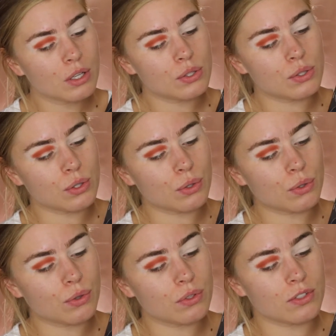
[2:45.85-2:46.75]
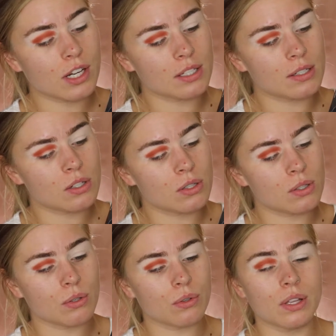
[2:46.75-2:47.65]
Soothe, just
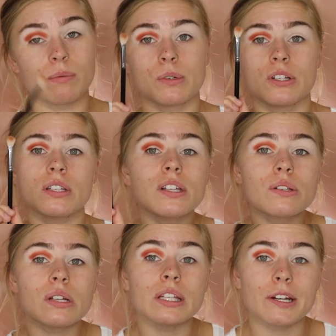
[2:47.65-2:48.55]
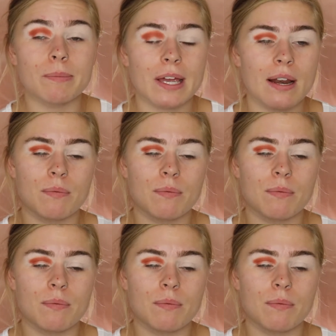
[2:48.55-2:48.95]
Soothe, and we're just going to use a little bit,